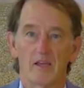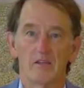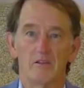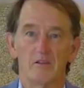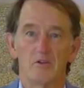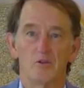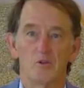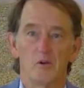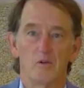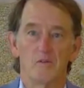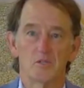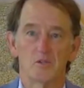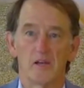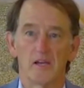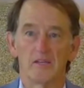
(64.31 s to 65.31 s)
to two of his
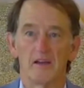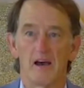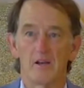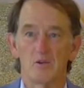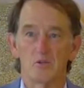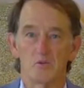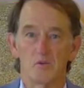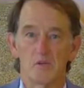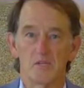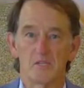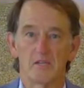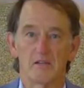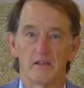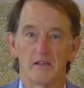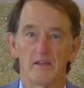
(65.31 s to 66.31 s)
granddaughters
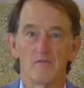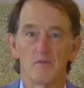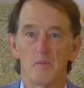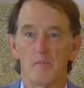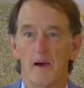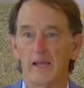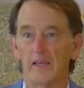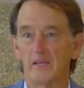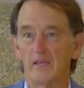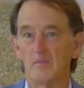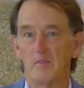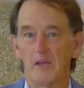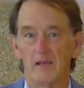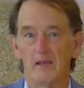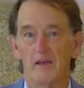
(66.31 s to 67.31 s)
recently, and they reminded
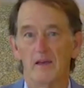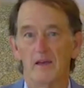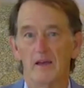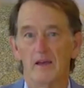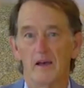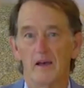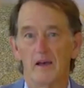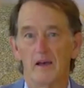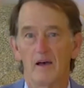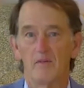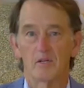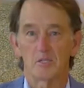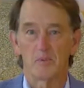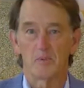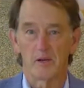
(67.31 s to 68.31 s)
me of their
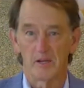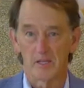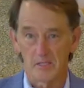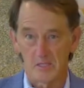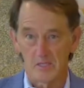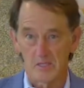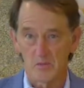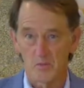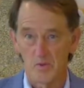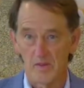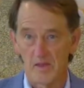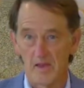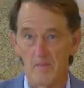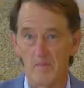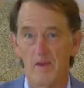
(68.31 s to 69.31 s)
experiences with
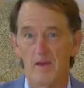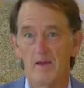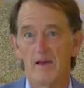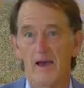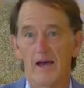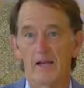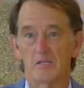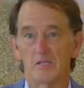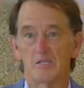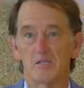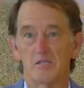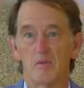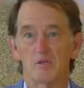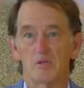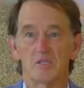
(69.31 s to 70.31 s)
him at a
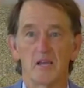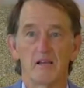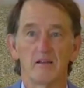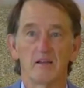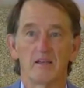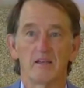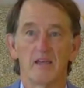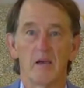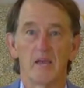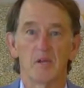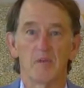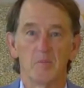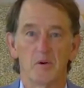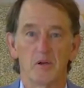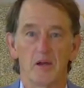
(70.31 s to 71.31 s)
summer sailing camp that
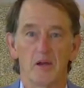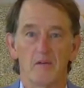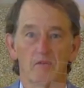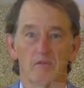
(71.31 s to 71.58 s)
he put on for the